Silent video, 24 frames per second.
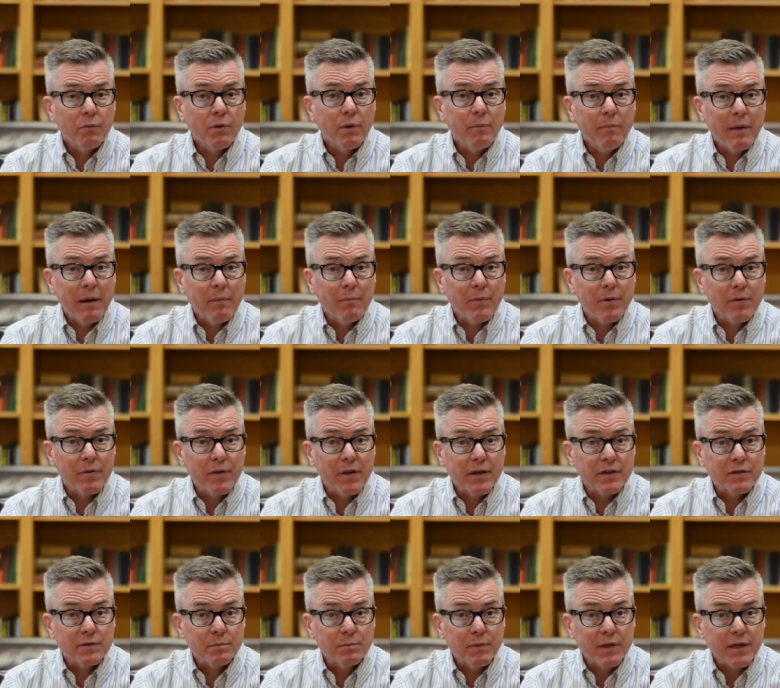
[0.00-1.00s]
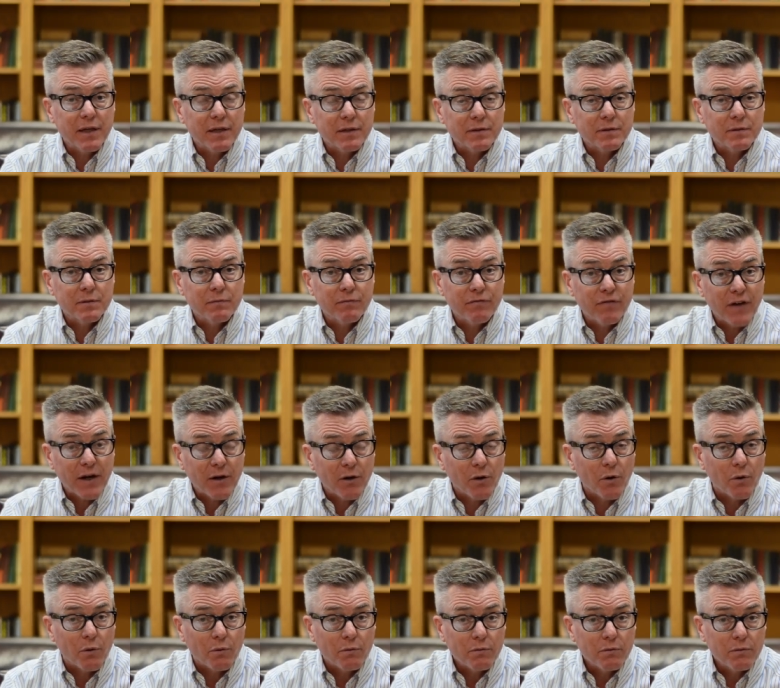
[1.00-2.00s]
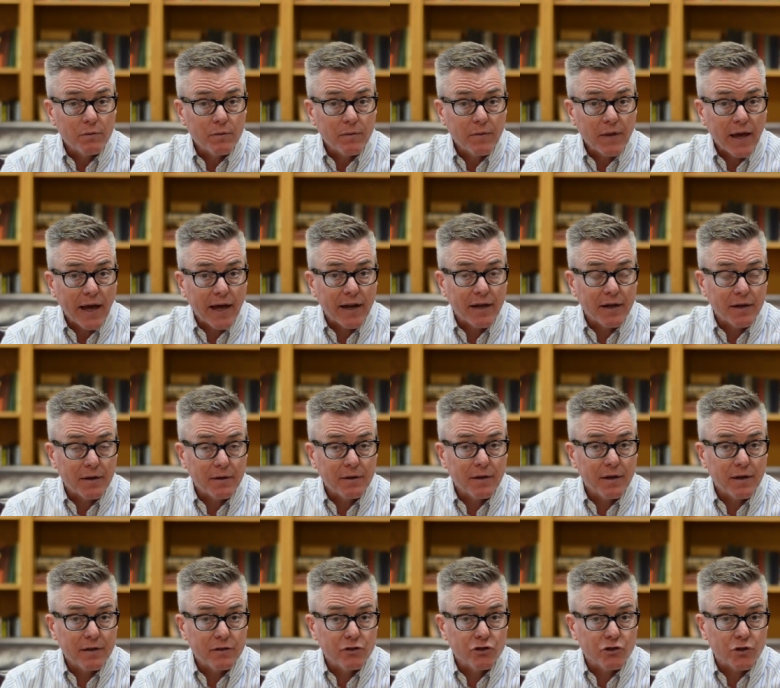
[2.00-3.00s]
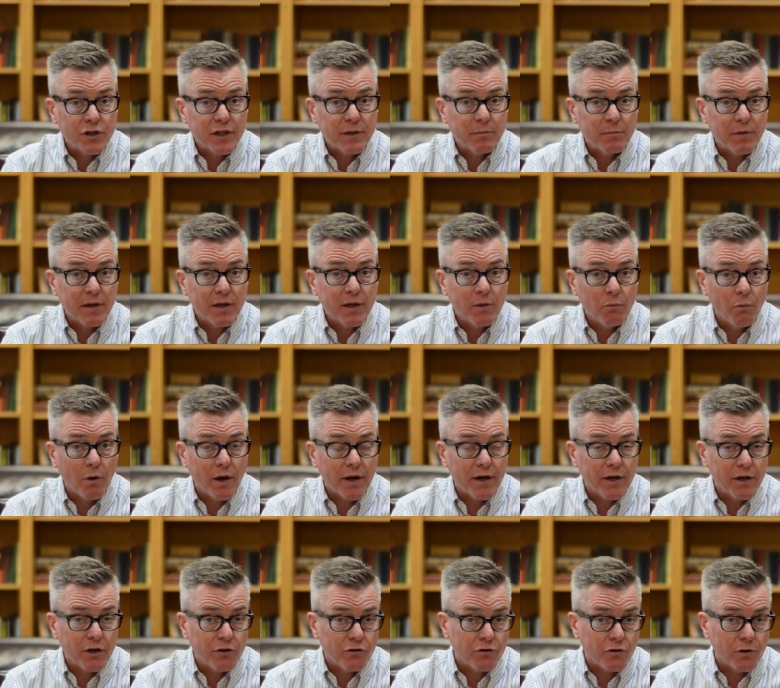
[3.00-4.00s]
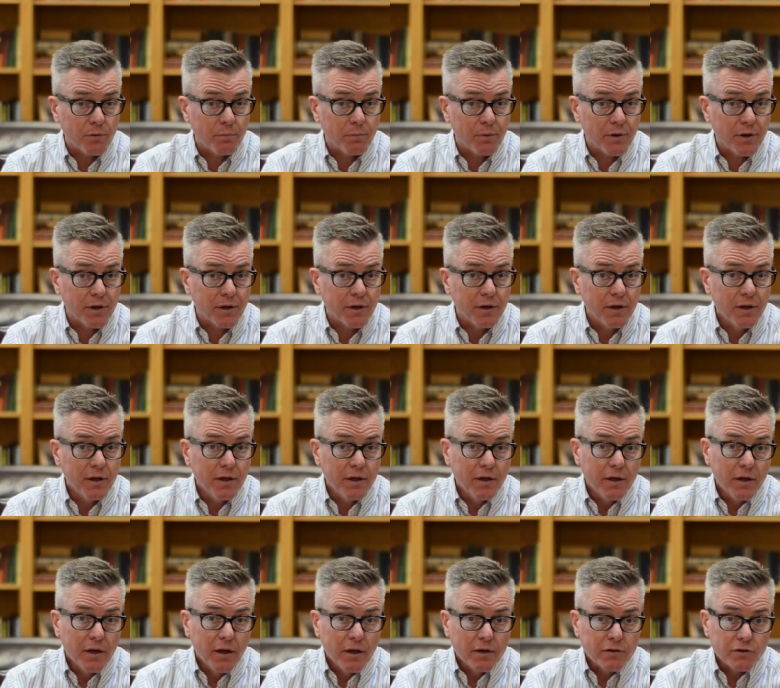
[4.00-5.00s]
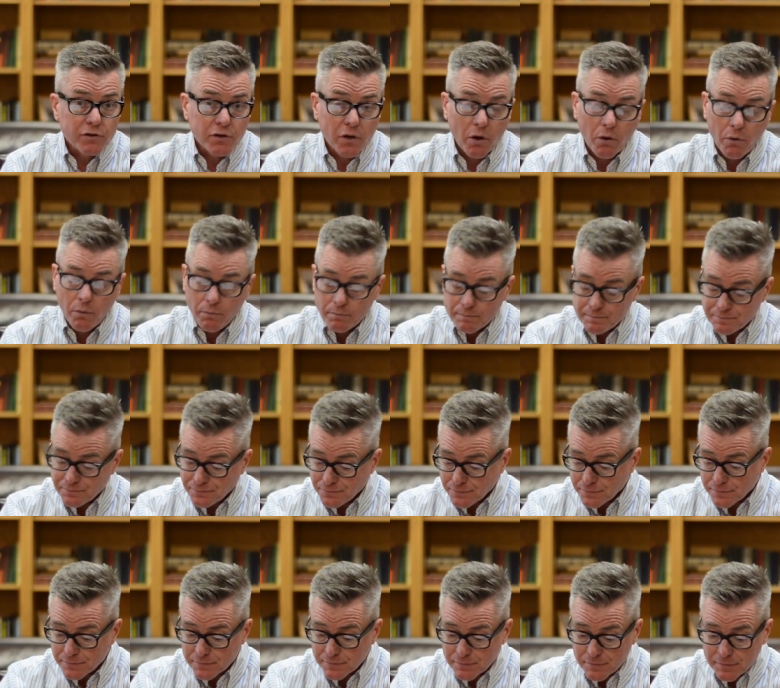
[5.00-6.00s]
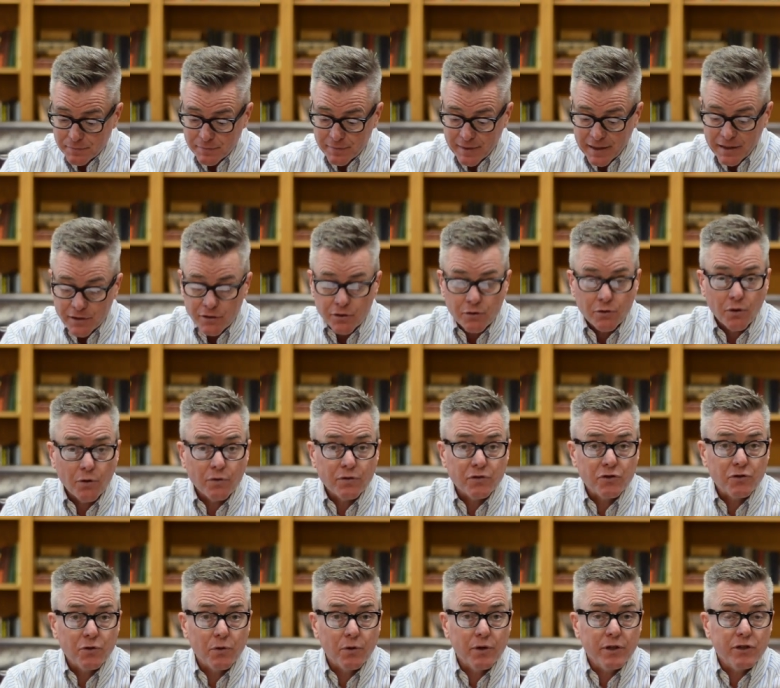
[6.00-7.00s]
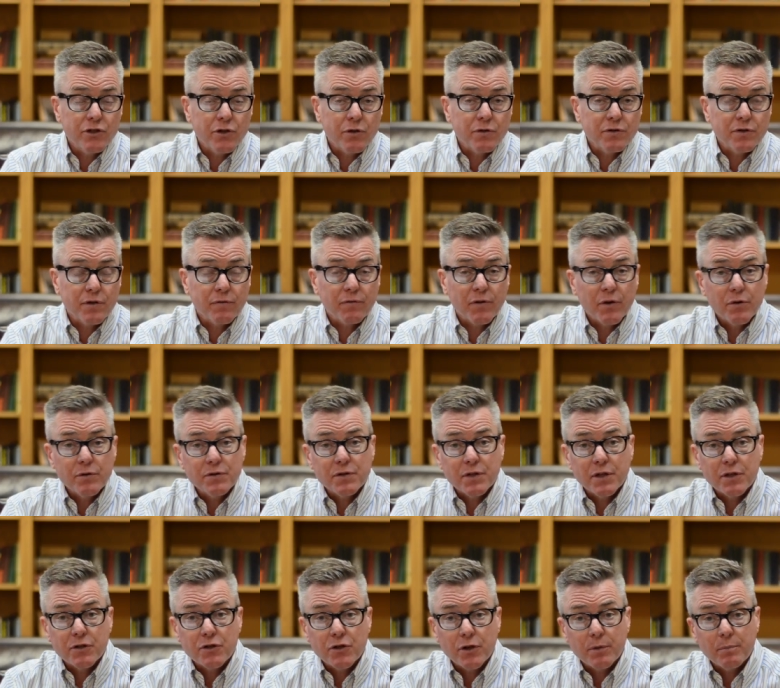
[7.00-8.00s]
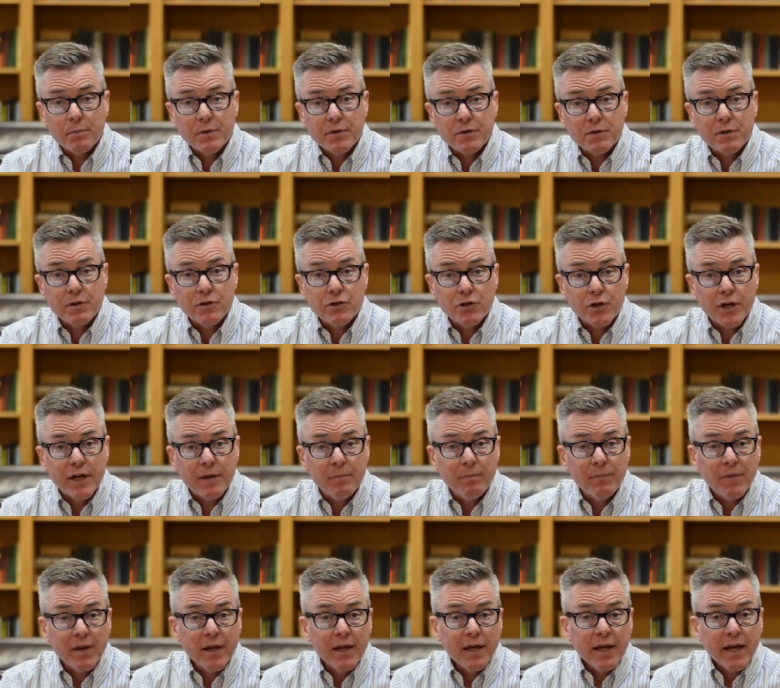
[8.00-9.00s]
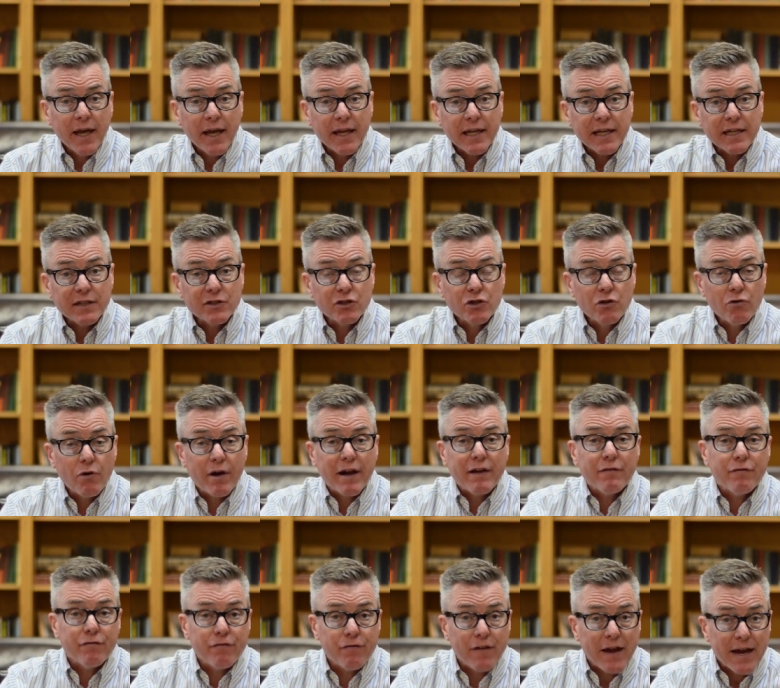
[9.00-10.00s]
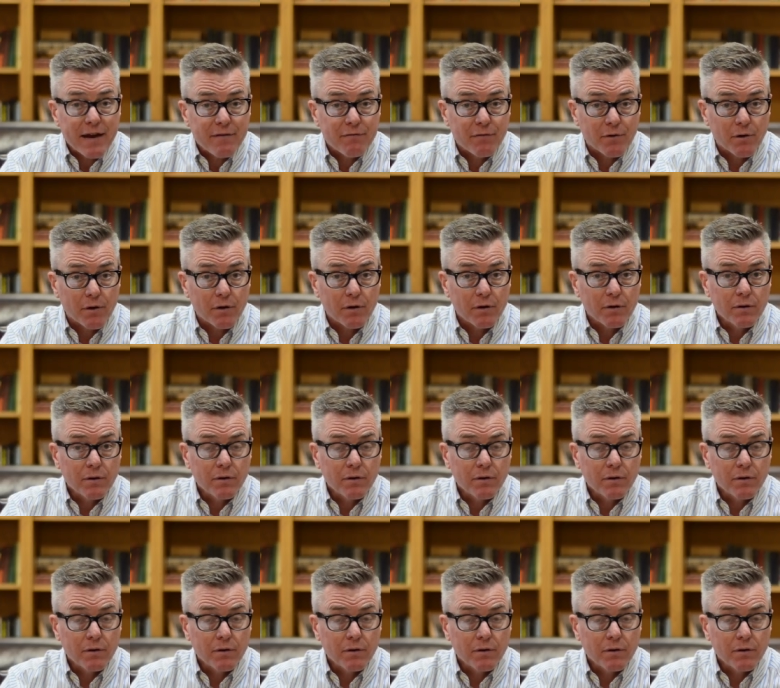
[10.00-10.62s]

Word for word: remembered this because Pharaoh had a dream that he wanted interpreted. So you know the story. Joseph goes and interprets the dream and gets great favor